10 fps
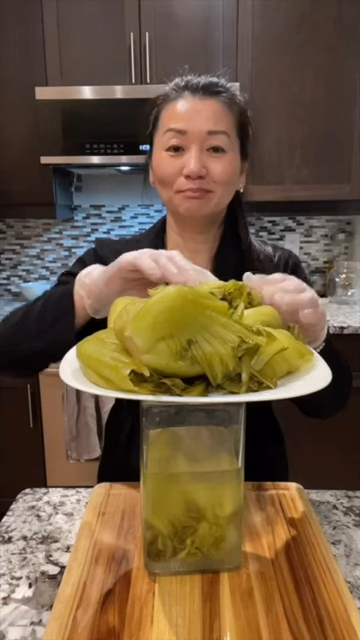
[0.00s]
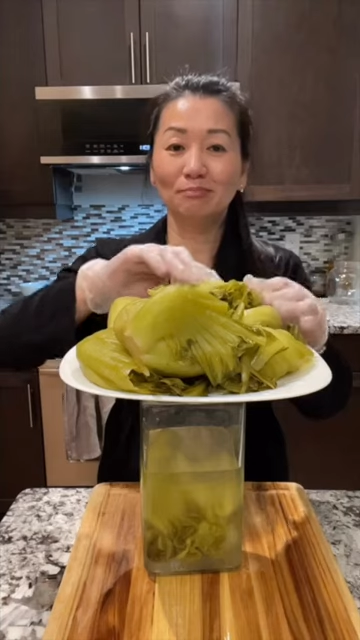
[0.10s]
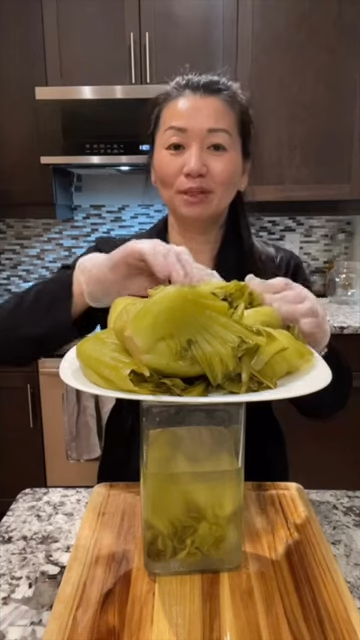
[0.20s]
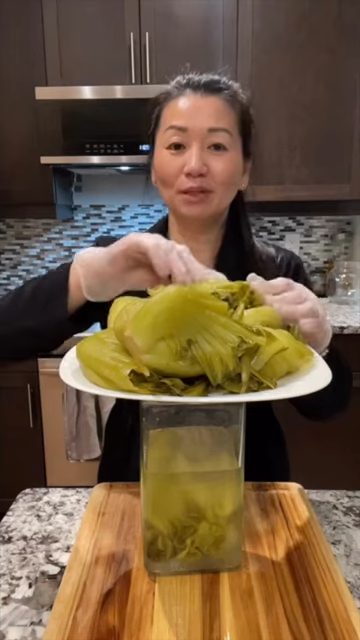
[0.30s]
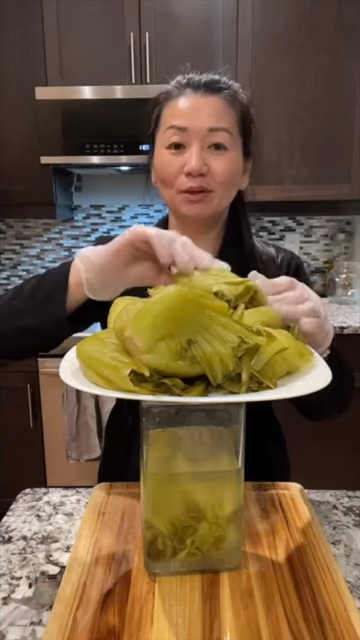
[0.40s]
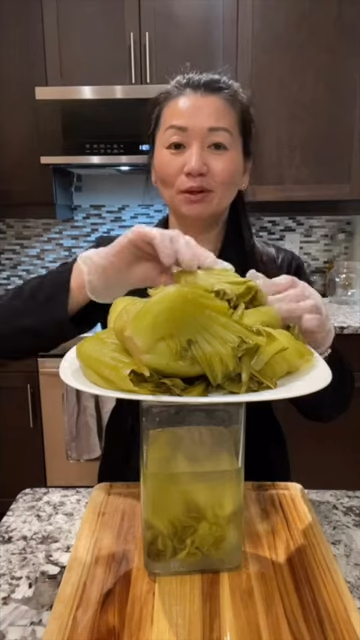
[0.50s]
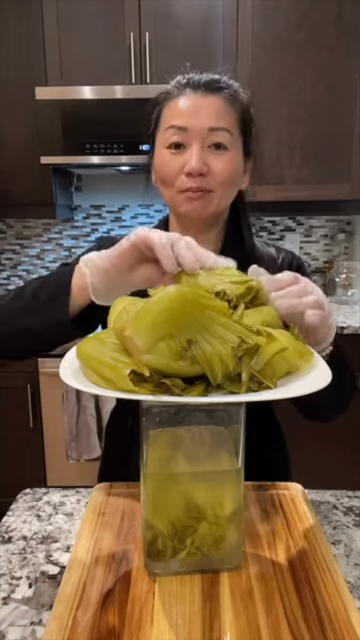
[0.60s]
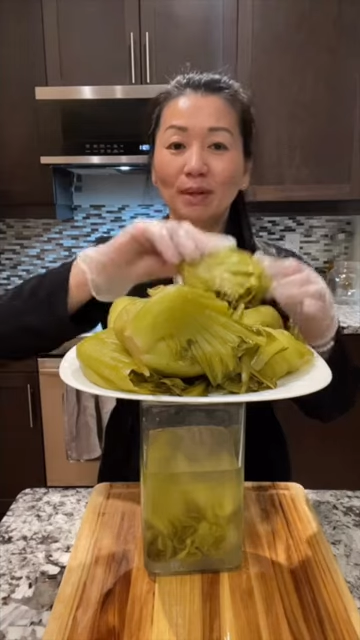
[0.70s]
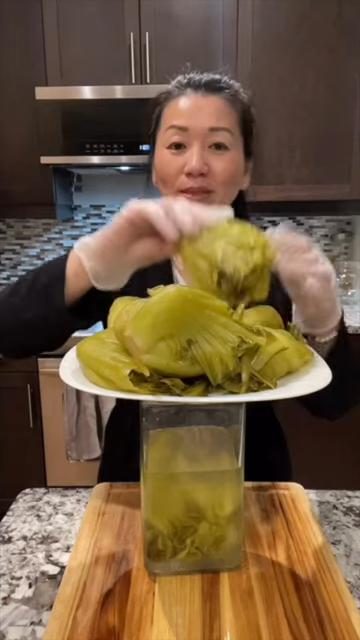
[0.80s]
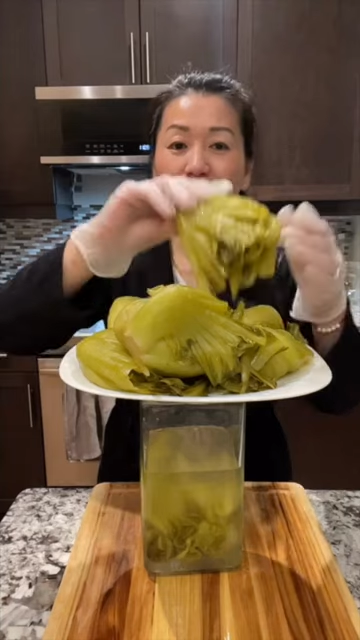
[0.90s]
pickle
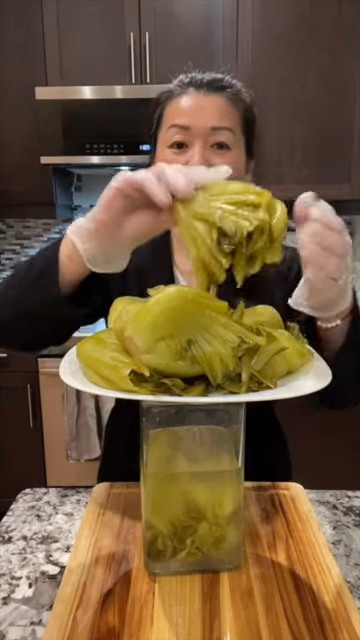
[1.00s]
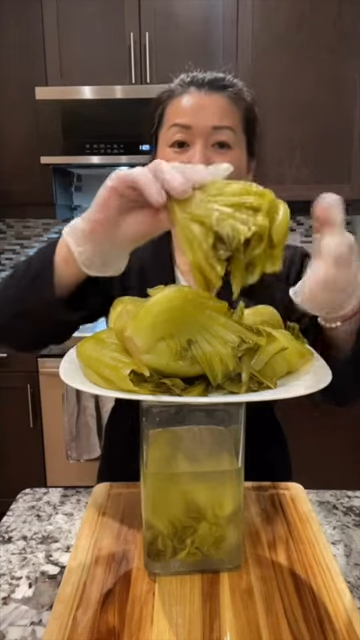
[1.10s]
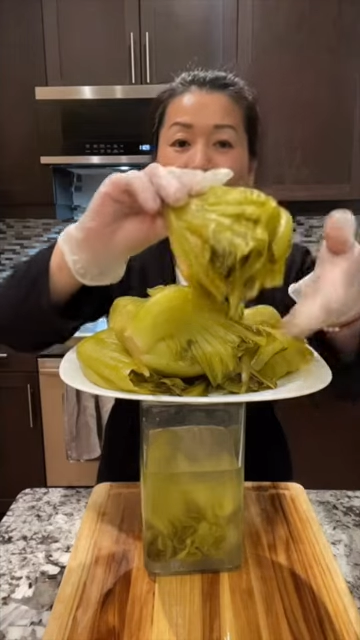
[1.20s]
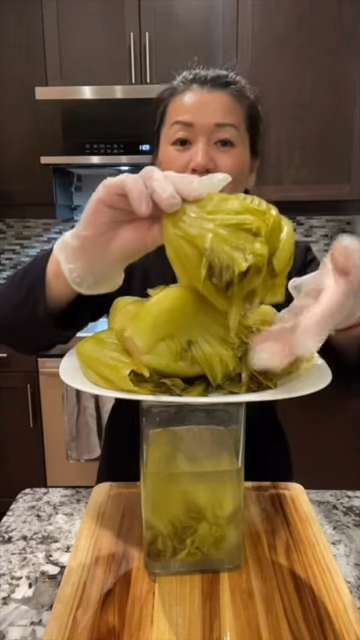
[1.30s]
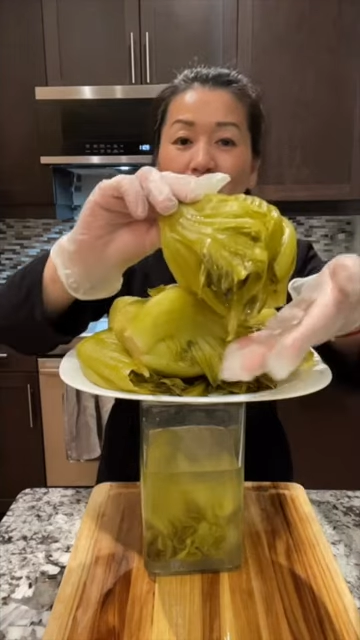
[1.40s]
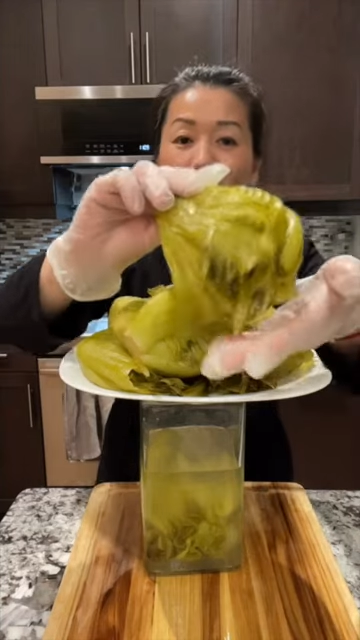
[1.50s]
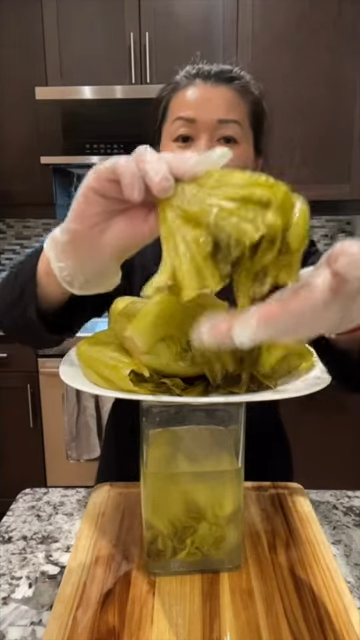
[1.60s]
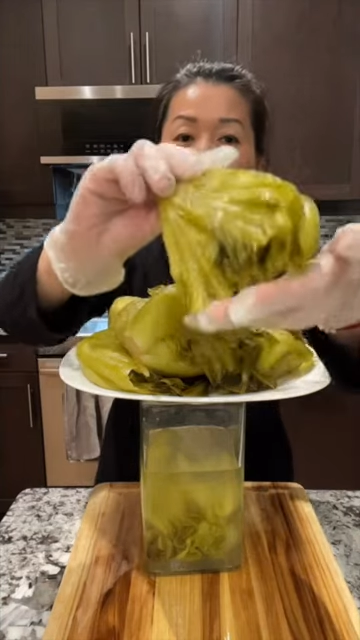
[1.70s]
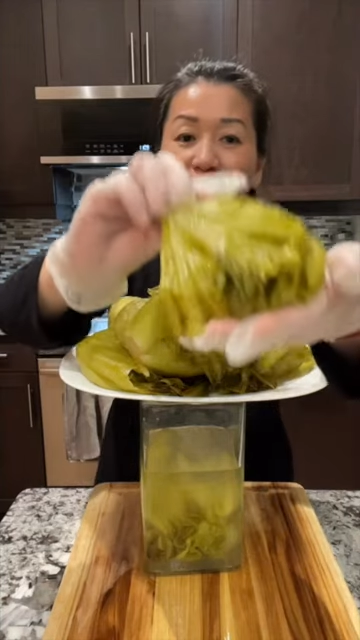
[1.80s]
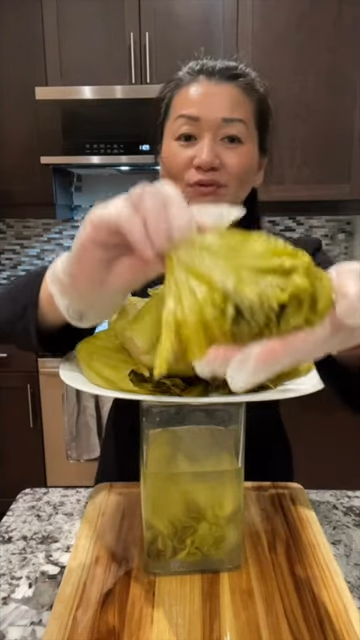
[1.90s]
mustard green
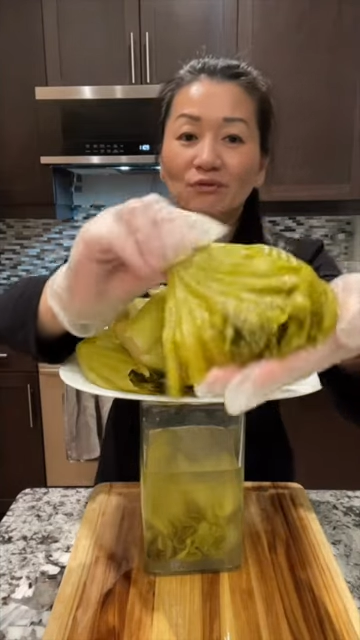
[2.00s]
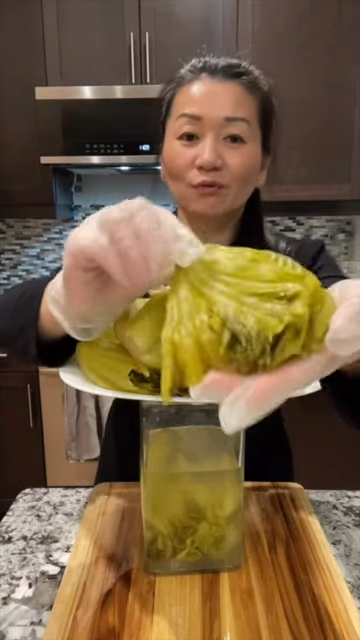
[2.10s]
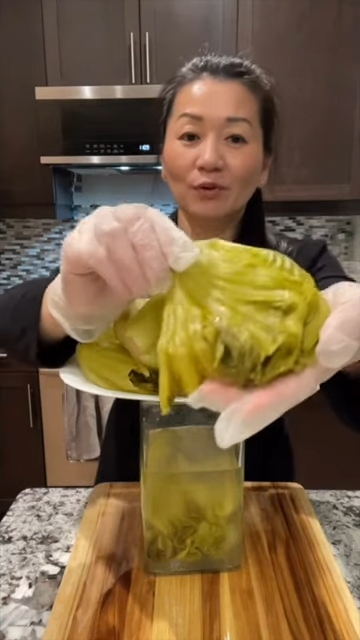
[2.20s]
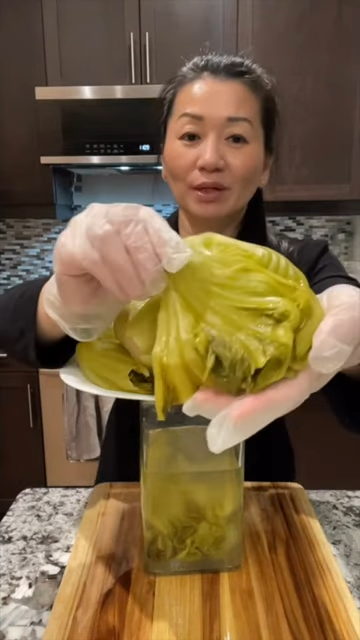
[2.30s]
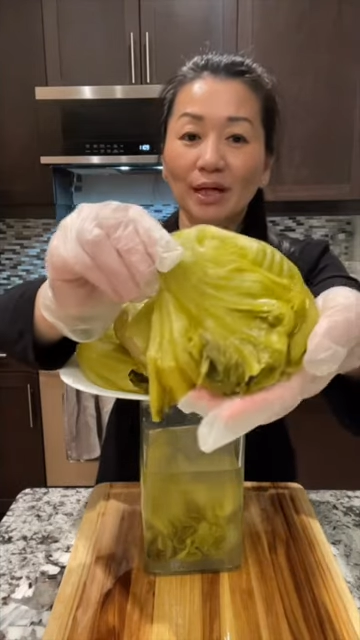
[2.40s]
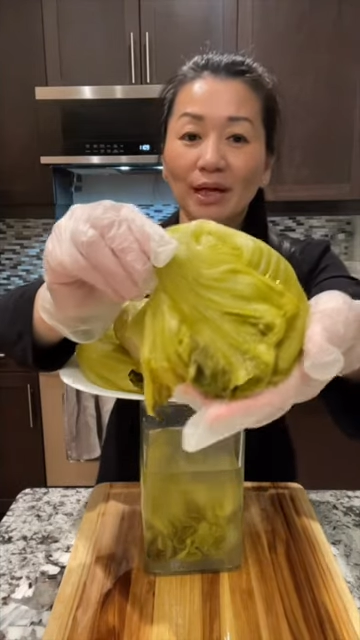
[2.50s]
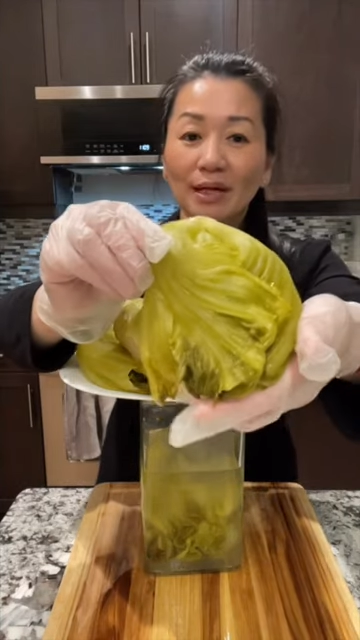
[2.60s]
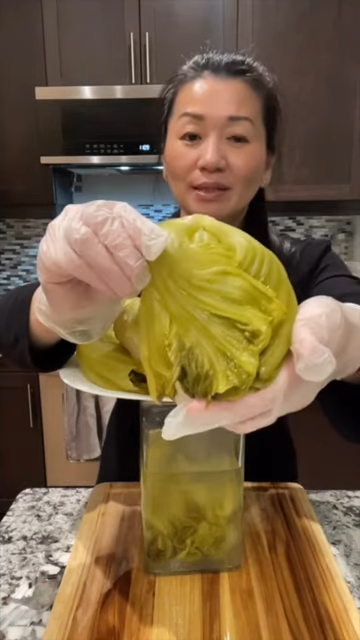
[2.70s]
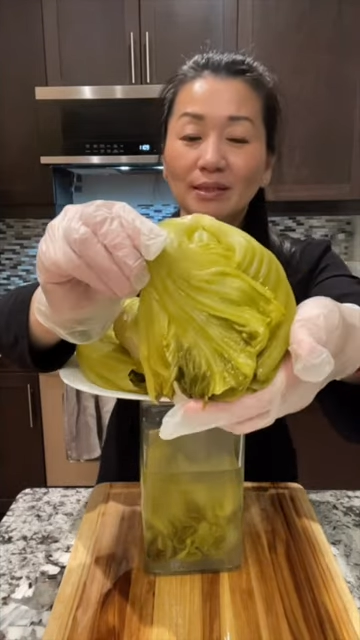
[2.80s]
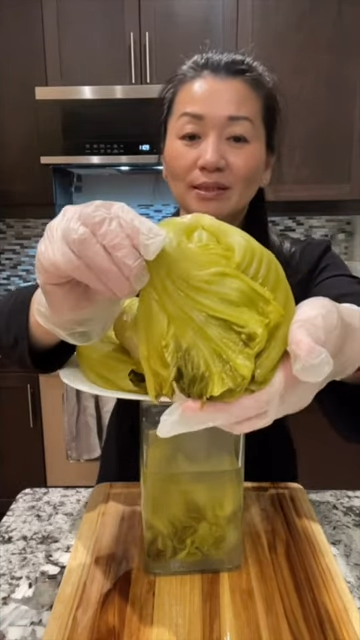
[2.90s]
after four
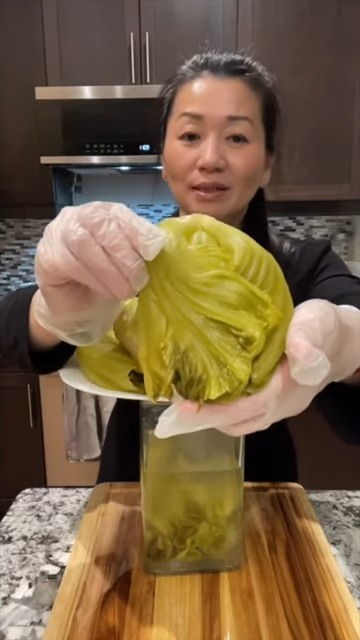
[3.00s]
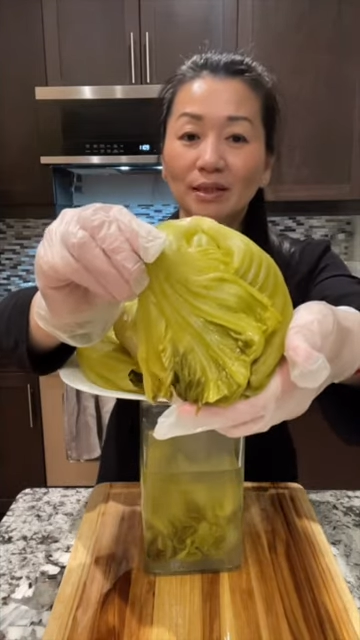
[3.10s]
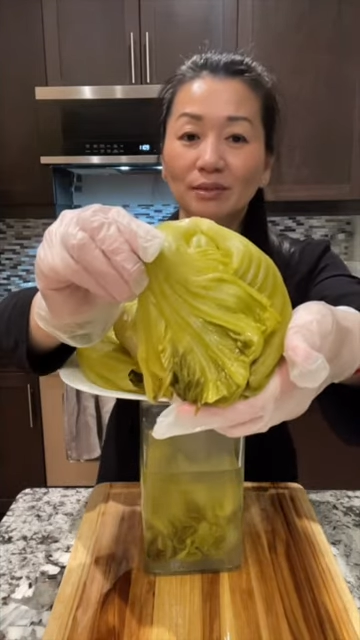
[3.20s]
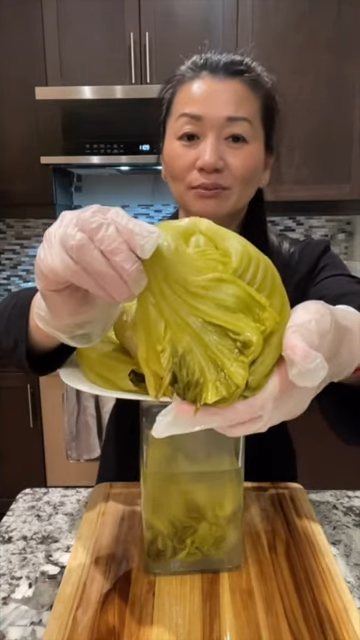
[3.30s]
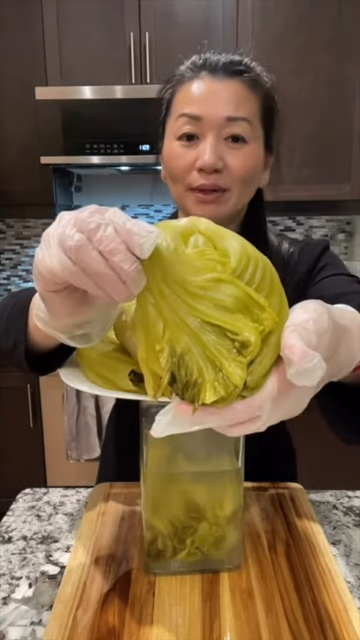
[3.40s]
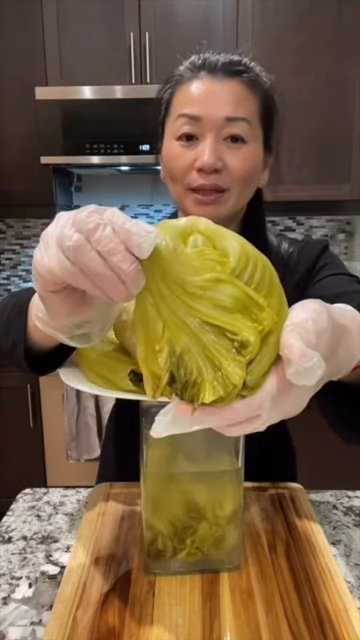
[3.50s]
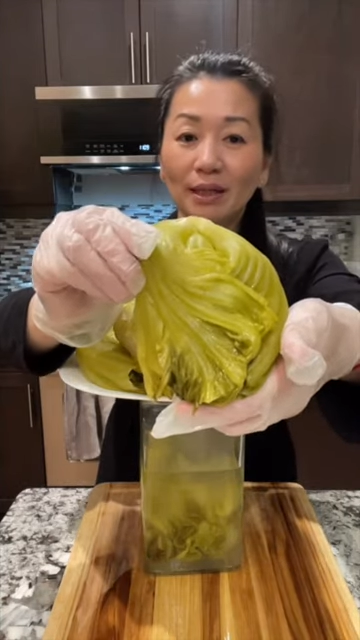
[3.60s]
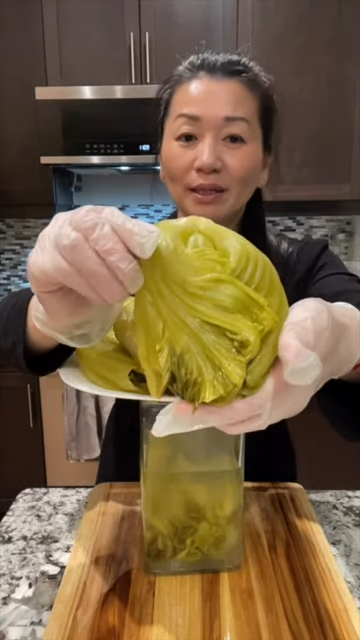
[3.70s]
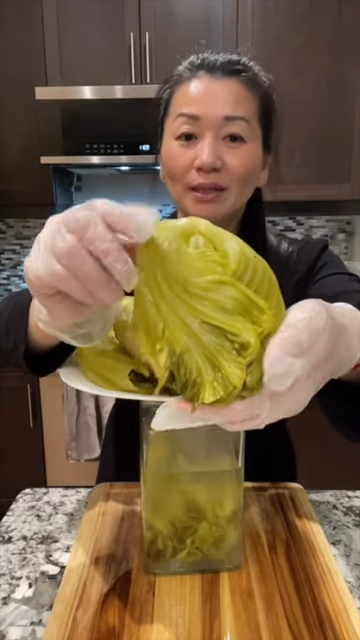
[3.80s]
days is ready.